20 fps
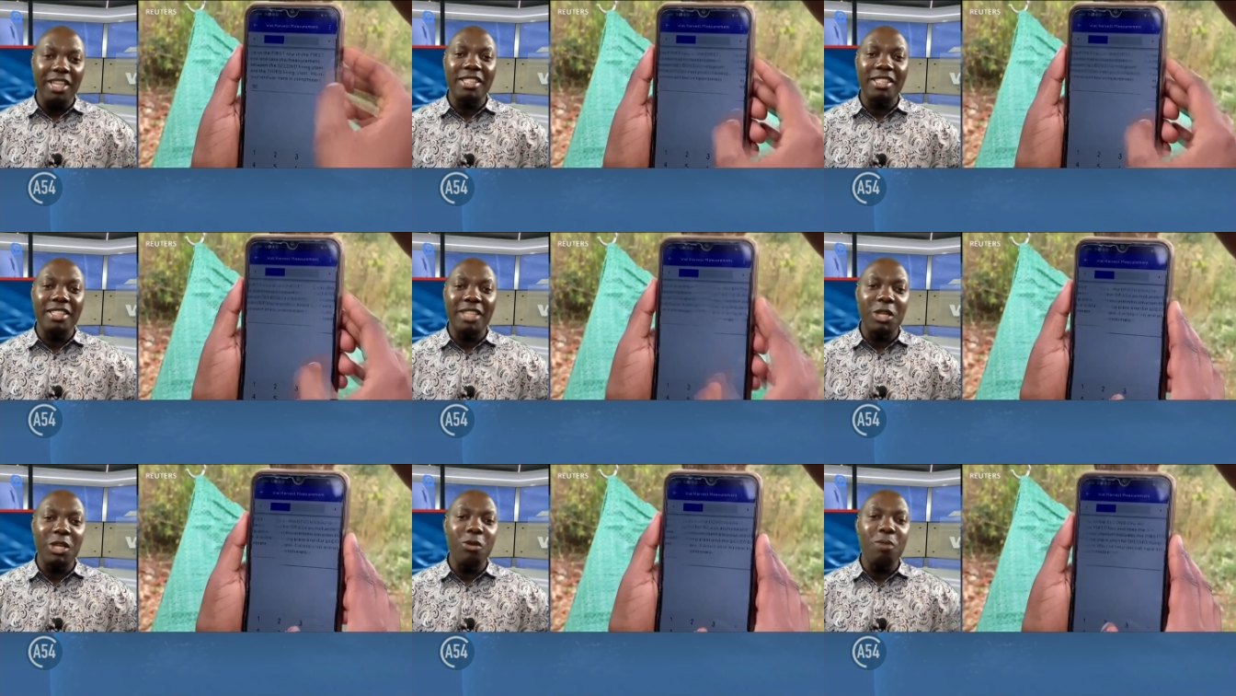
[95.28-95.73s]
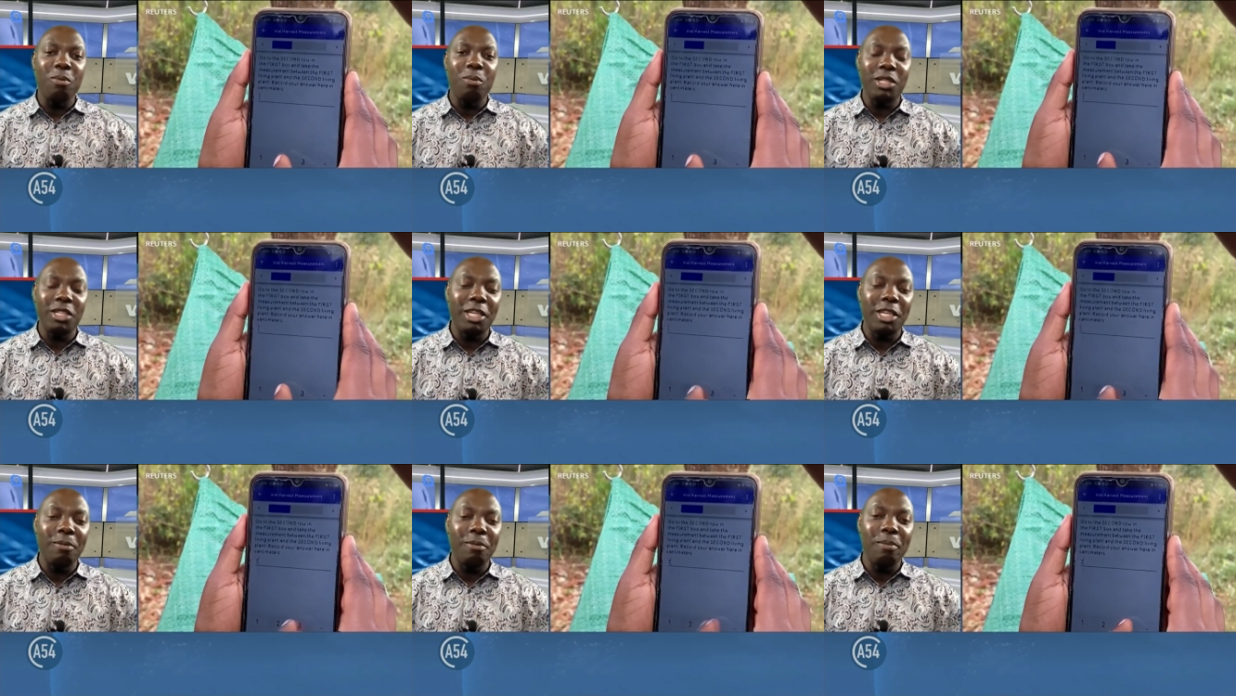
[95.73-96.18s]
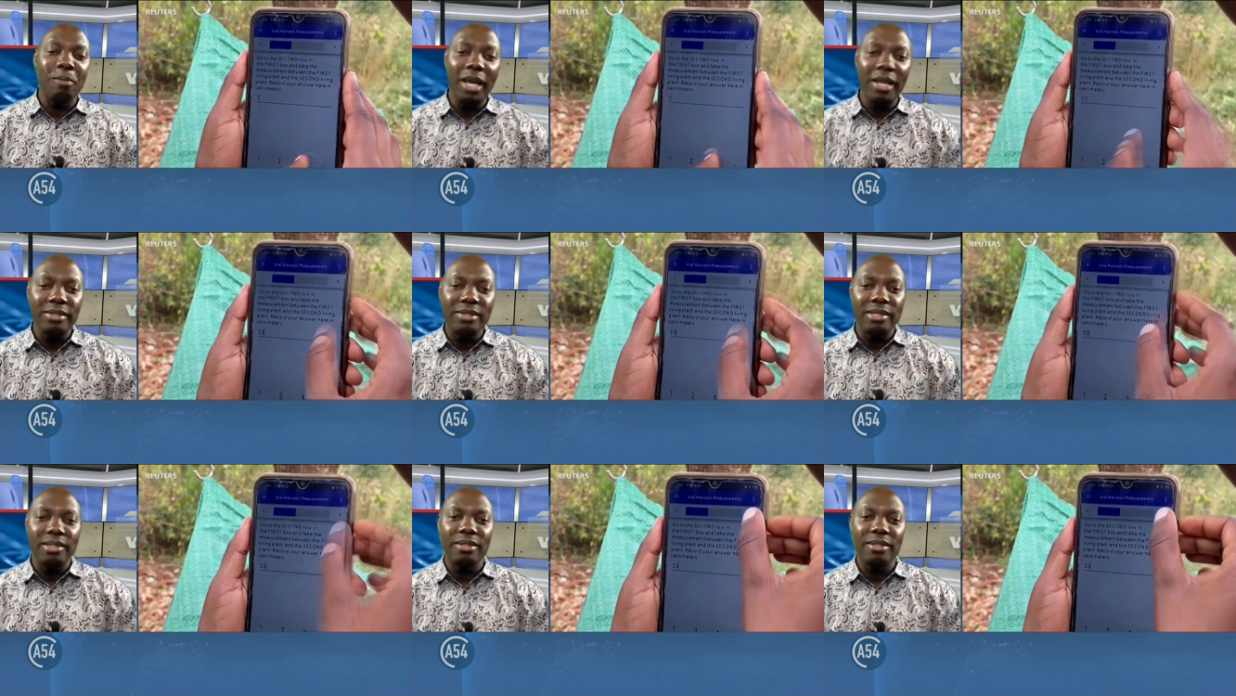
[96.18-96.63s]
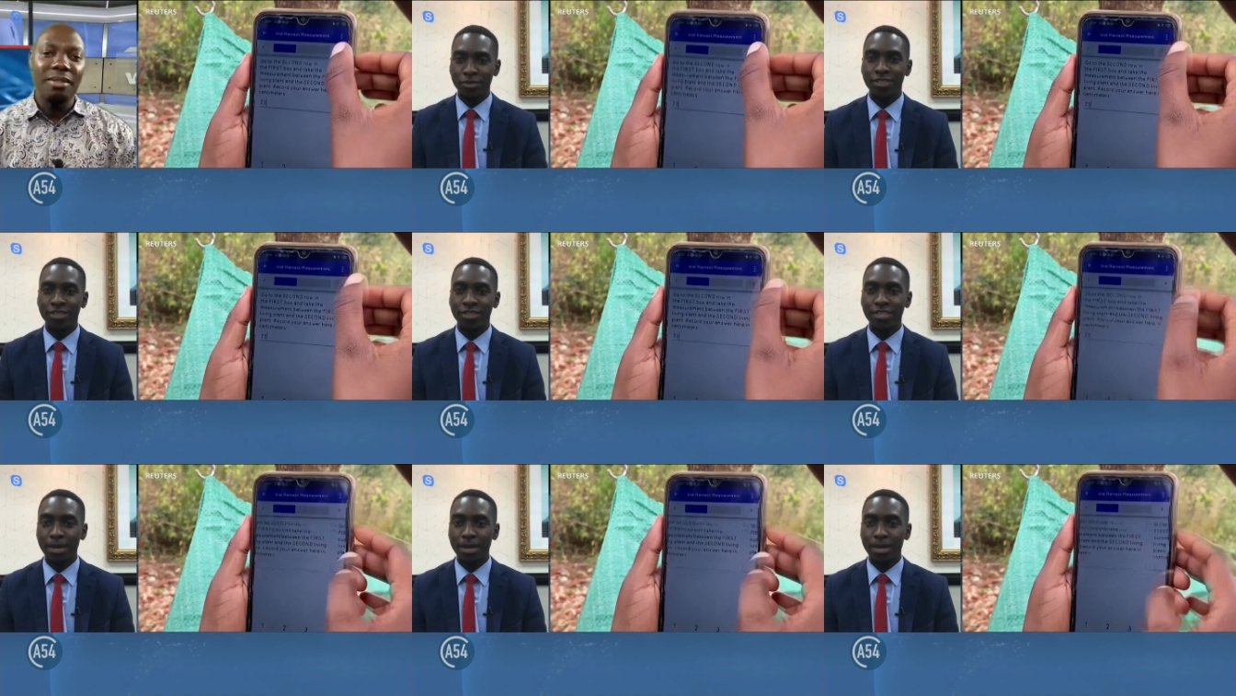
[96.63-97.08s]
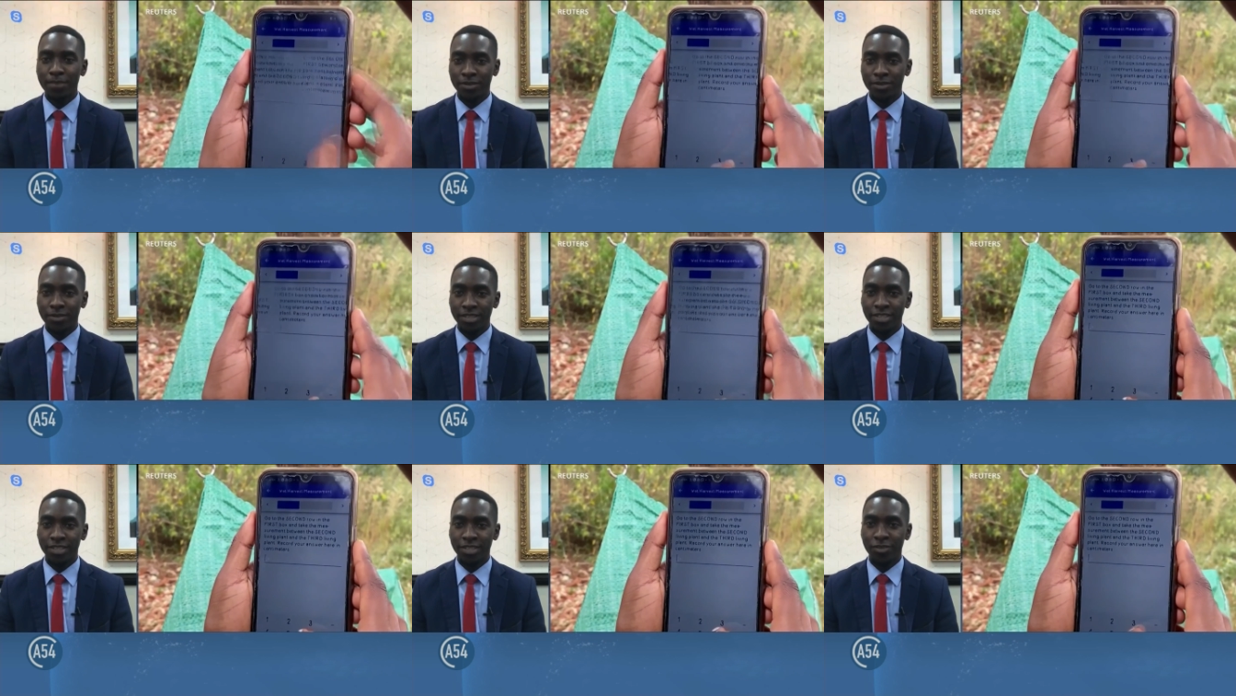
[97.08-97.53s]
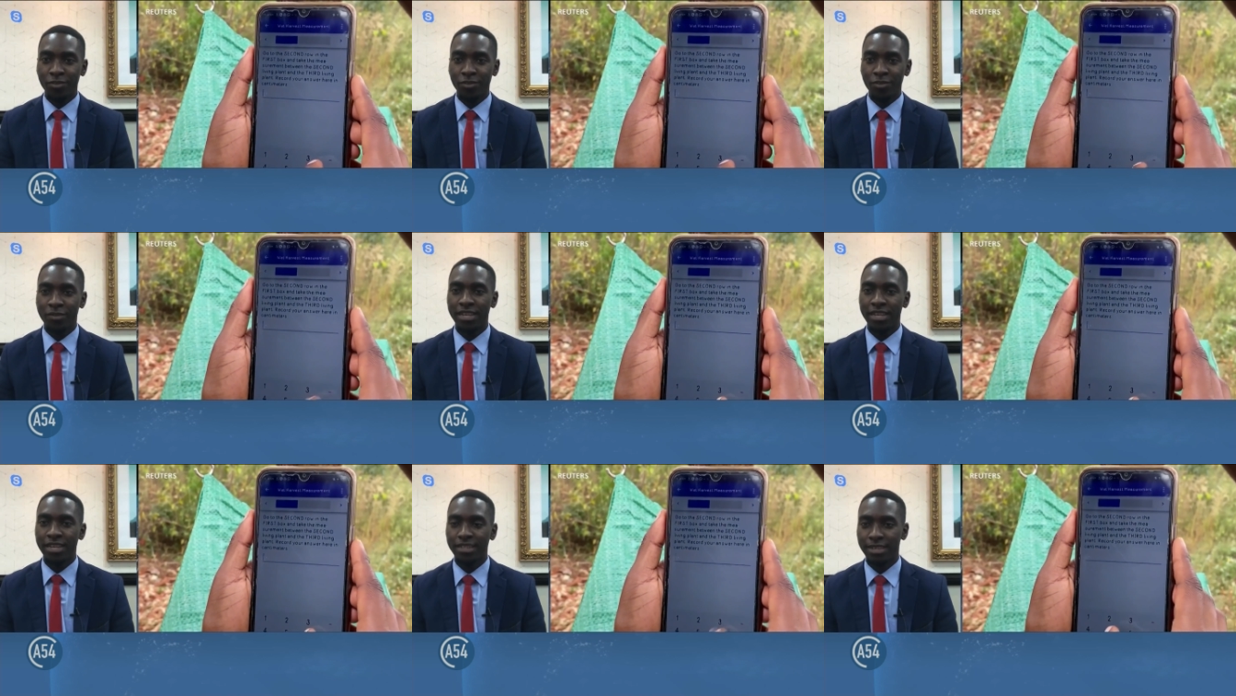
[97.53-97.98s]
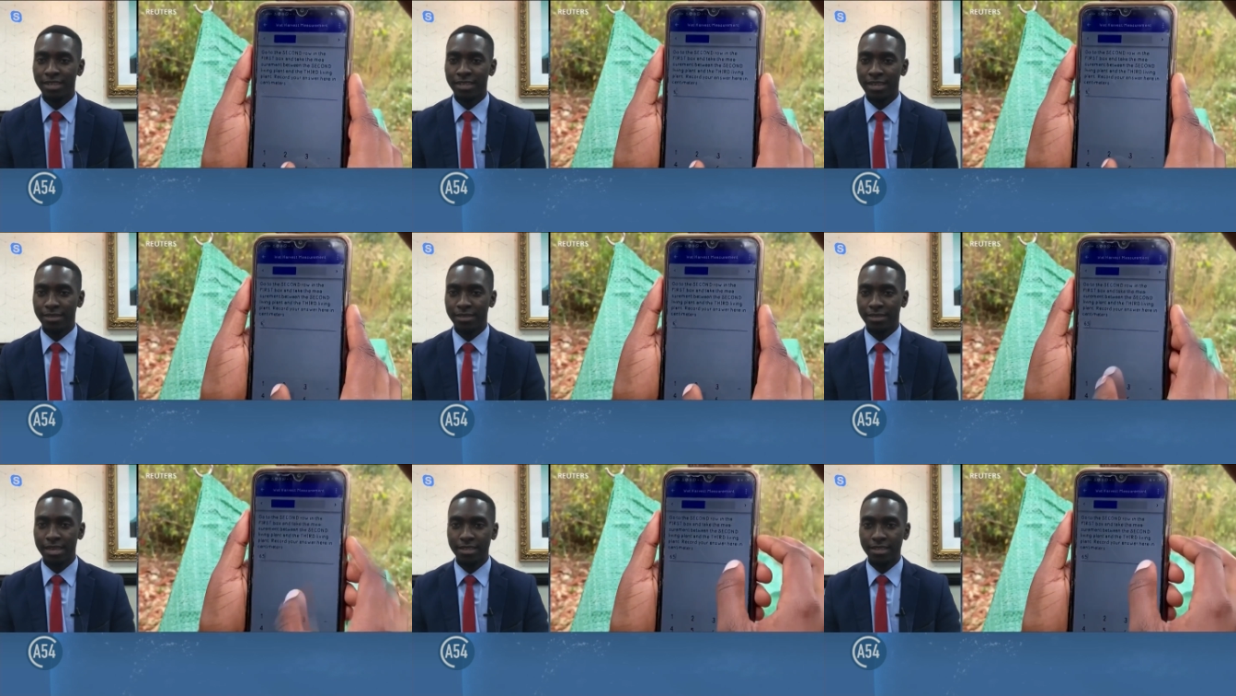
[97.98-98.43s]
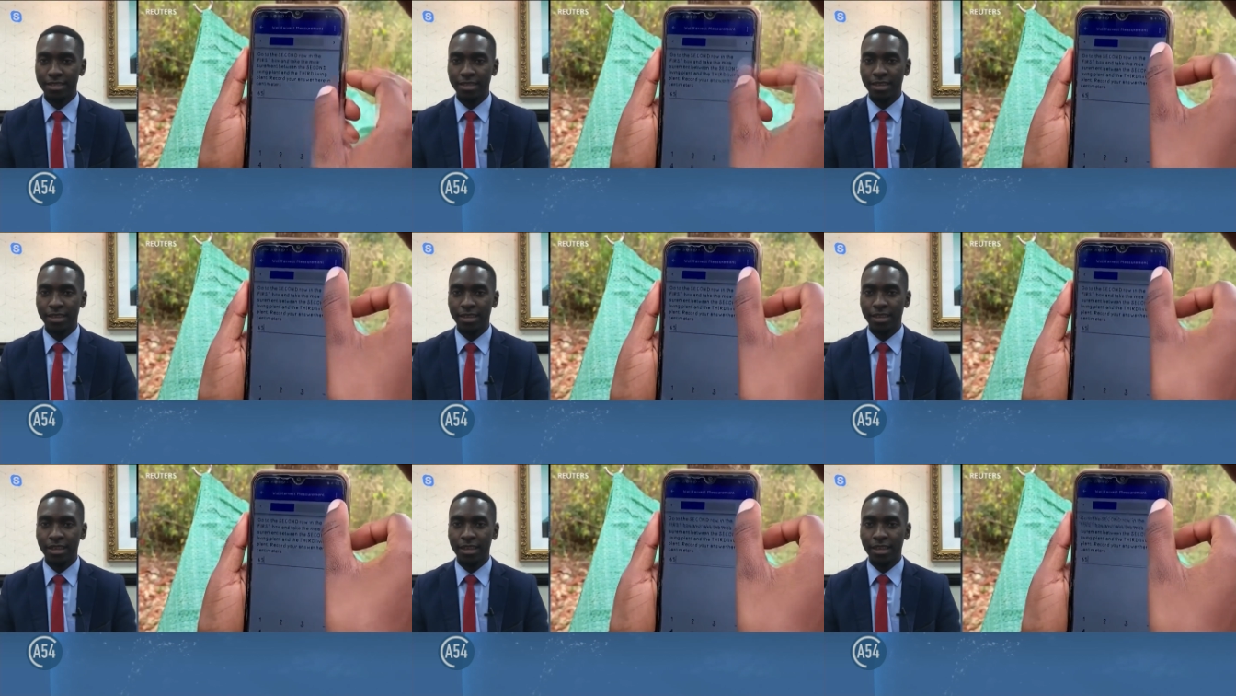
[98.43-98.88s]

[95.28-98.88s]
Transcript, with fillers: that uh, you're putting in place? The beauty about this innovation is that